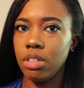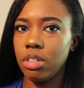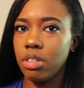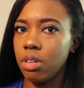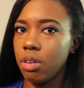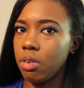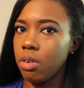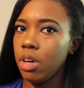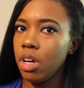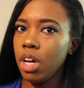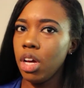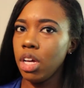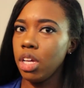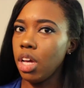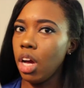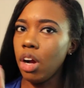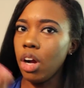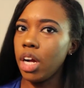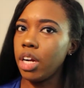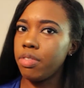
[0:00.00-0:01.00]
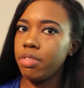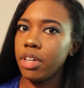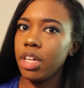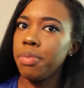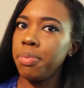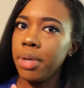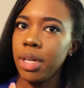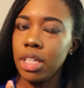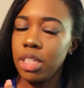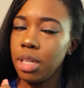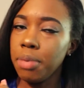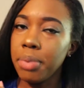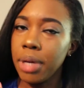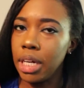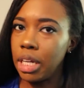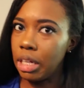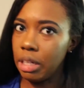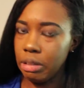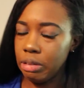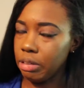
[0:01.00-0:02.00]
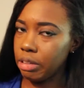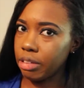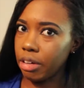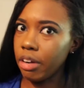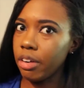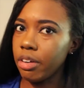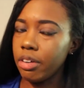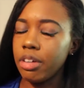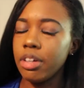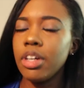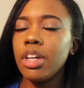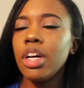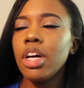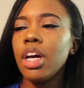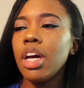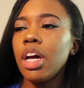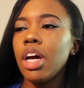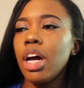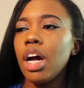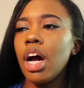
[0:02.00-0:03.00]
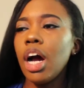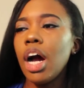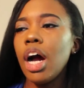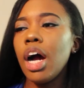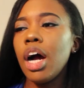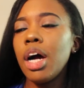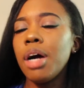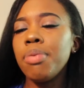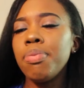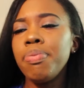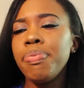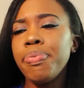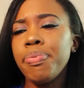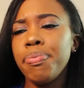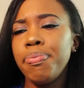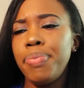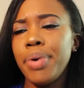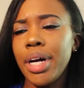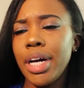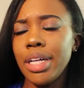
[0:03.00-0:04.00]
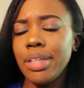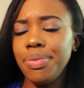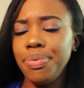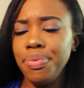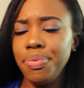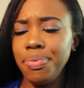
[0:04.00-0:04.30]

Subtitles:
so y'all have to forgive me because I'm getting a little scared. But